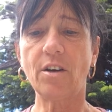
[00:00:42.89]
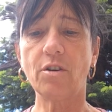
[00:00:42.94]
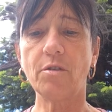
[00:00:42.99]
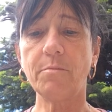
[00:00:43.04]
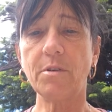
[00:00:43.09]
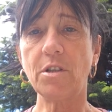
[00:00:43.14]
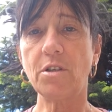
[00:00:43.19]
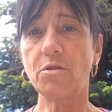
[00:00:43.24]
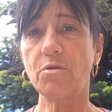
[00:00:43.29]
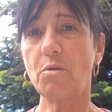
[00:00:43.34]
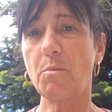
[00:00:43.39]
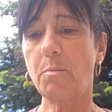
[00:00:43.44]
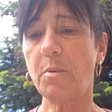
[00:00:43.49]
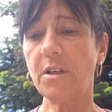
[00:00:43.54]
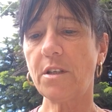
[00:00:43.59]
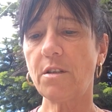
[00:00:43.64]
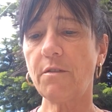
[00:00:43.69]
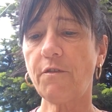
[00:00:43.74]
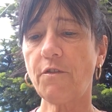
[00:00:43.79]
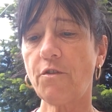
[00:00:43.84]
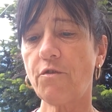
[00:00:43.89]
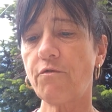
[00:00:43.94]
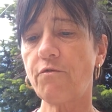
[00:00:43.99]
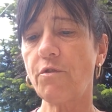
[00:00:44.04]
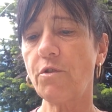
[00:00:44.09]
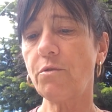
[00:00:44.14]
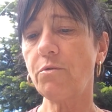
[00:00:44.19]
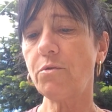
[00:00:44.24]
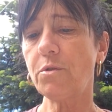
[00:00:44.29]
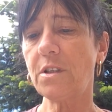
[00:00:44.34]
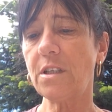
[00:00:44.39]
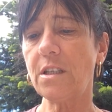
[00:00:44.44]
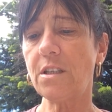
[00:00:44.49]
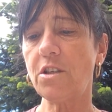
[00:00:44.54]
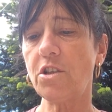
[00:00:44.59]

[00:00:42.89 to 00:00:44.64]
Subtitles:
come and do a bit of cruelty